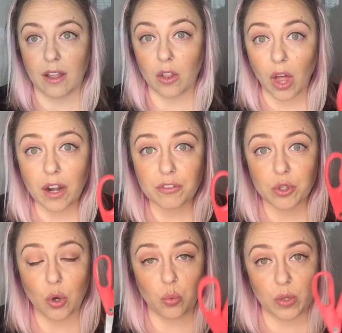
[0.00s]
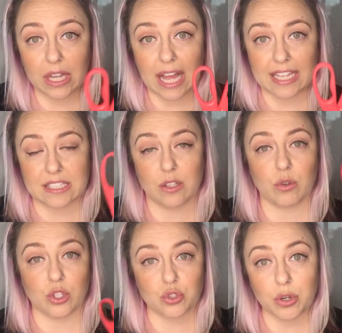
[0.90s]
A lot of you don't realize that you
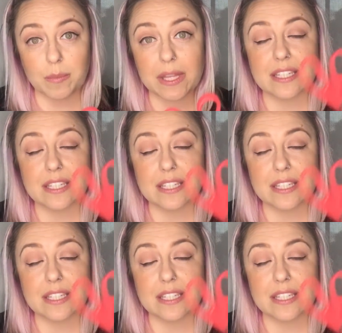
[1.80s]
can trim